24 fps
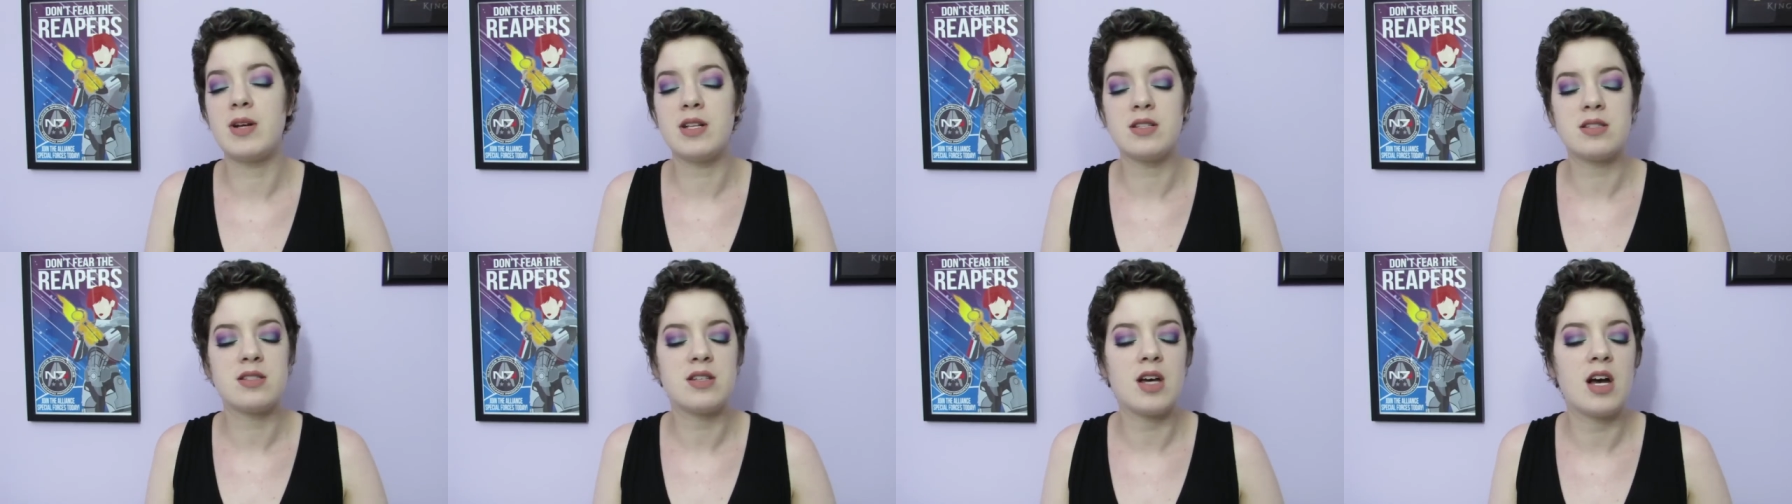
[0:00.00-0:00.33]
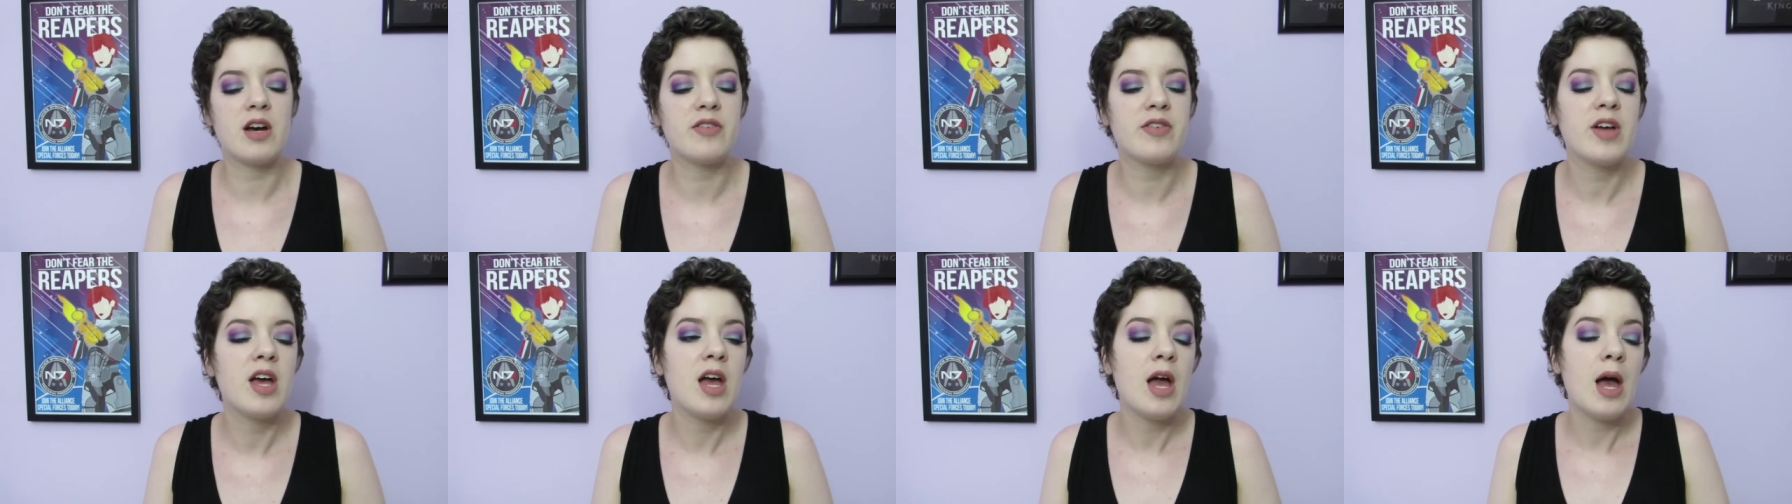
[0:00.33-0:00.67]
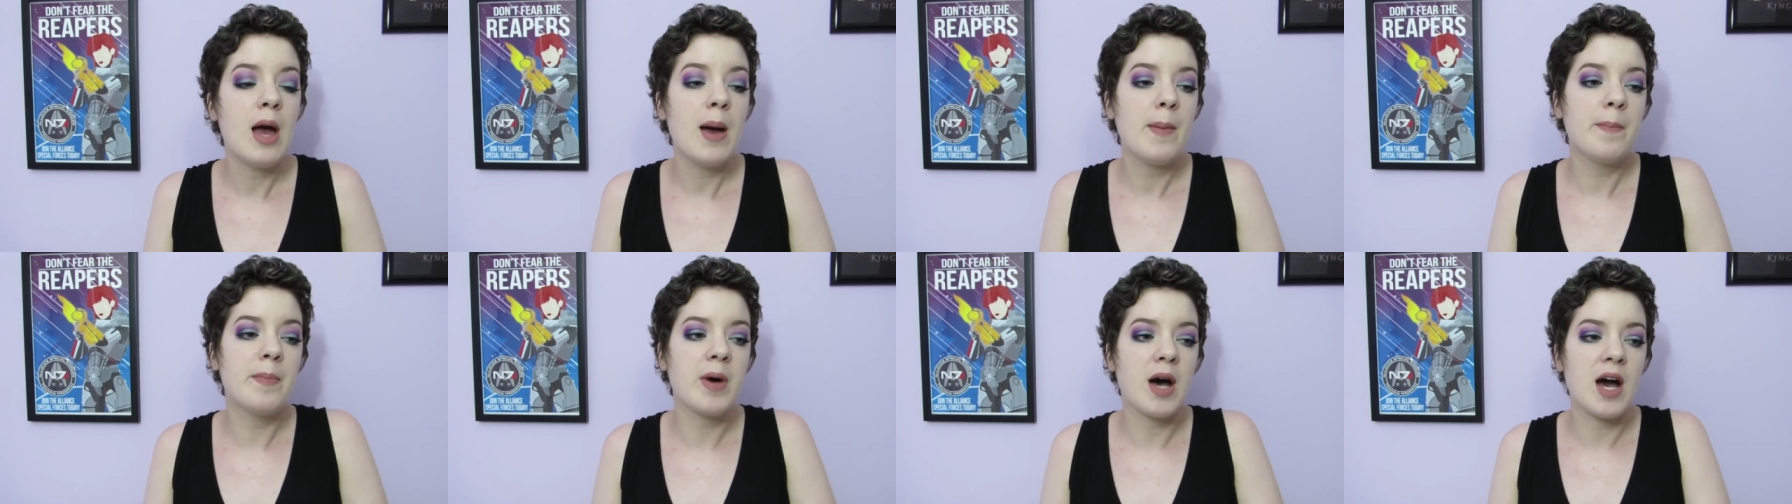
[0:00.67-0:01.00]
and stuff,
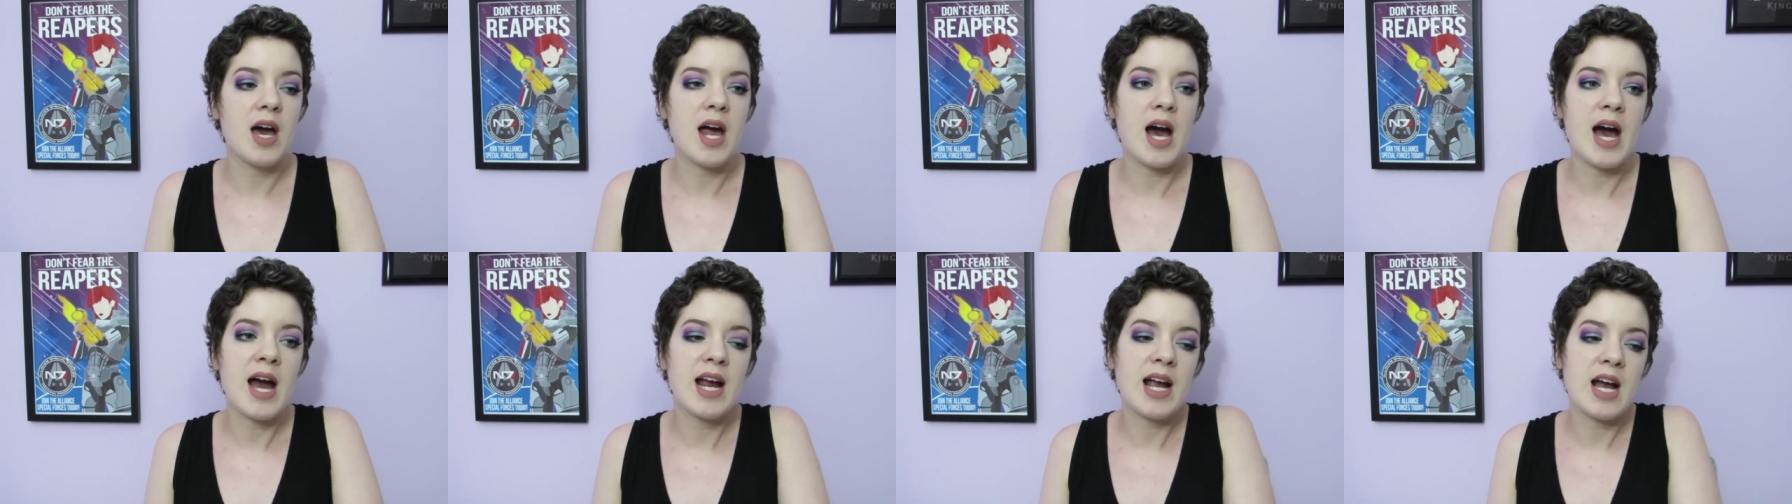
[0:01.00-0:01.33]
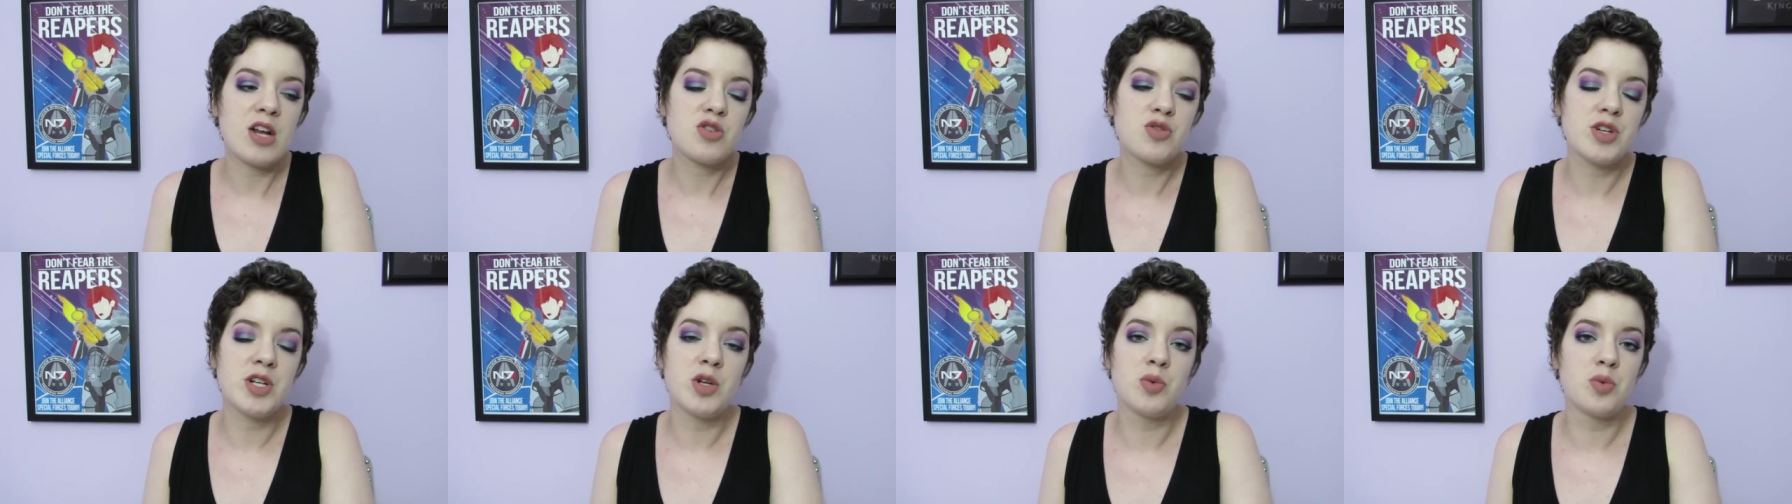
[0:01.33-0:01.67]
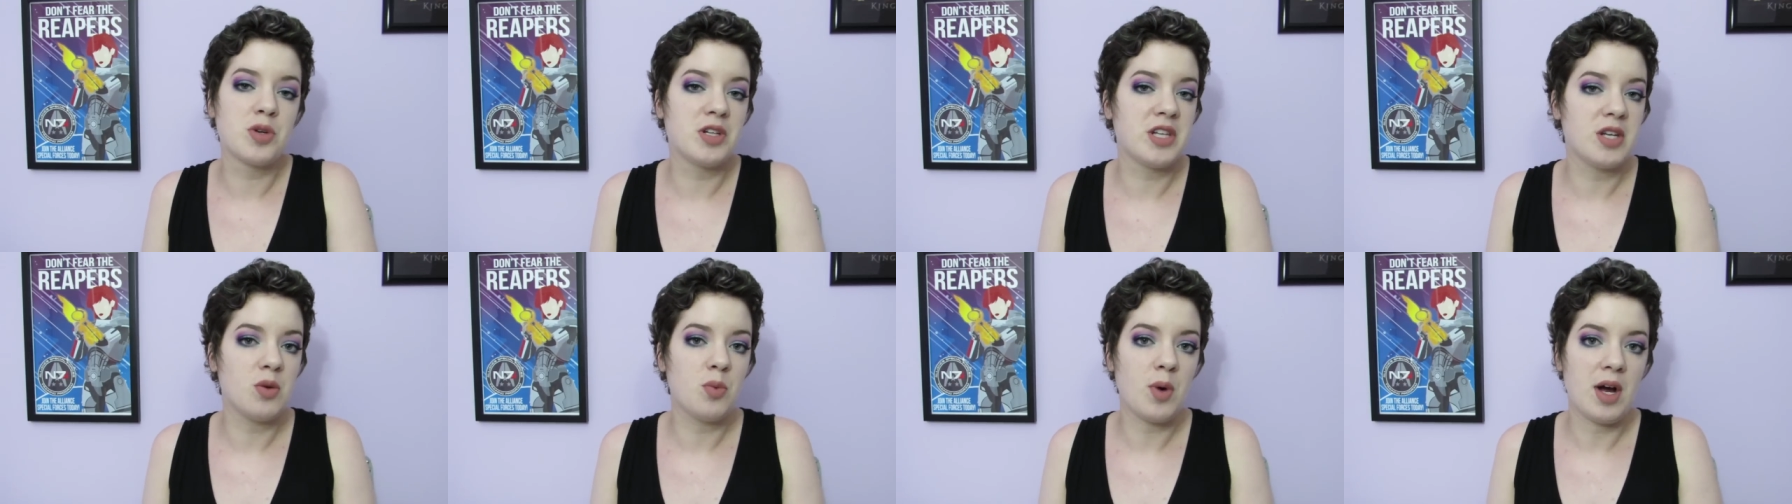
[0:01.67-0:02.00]
but I got treated
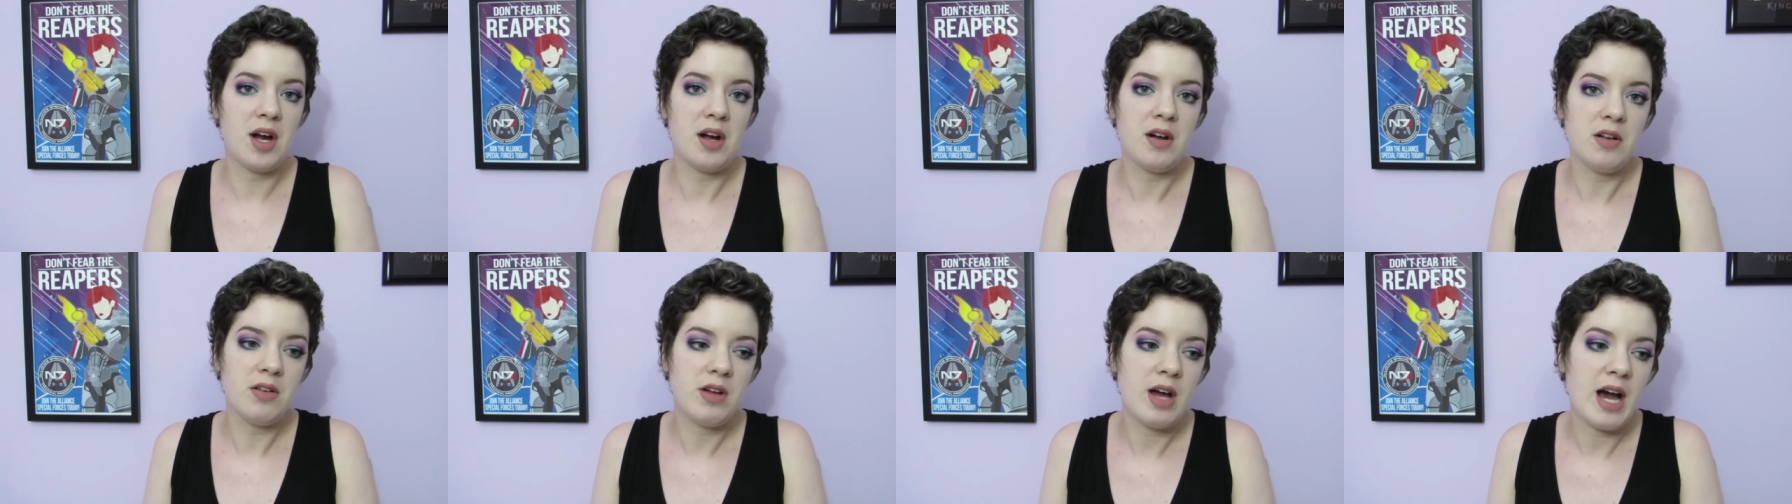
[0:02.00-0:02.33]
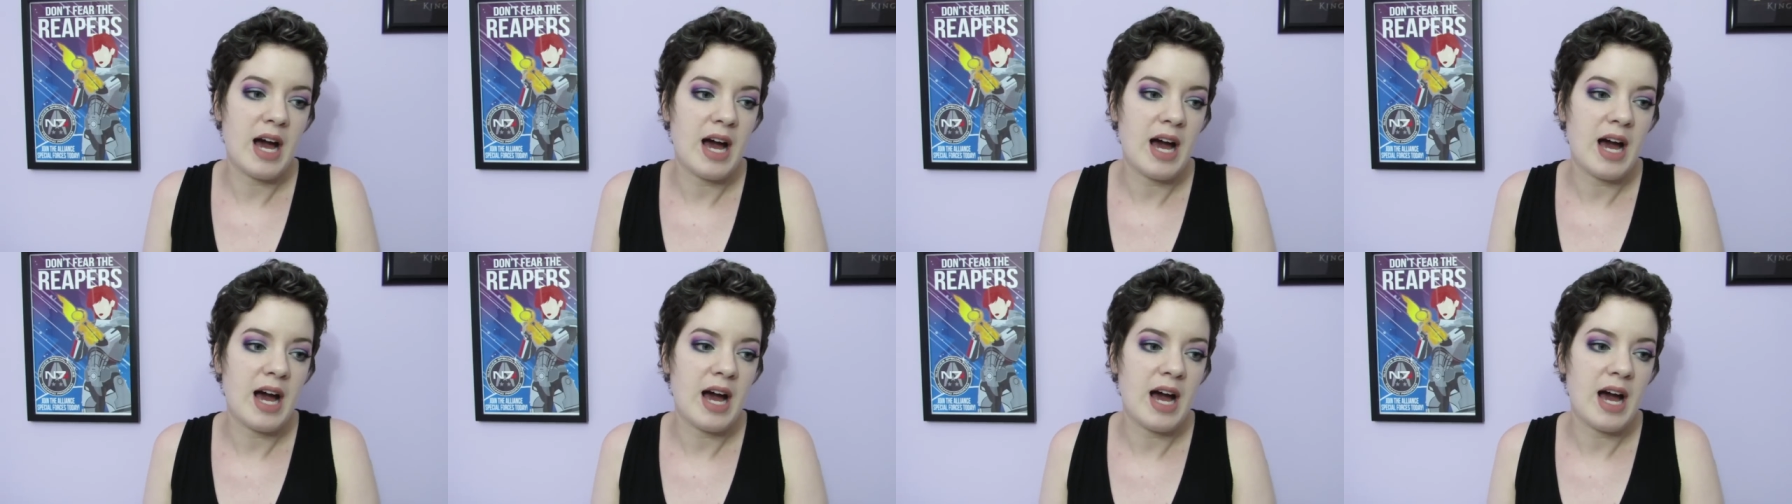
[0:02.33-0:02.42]
really well.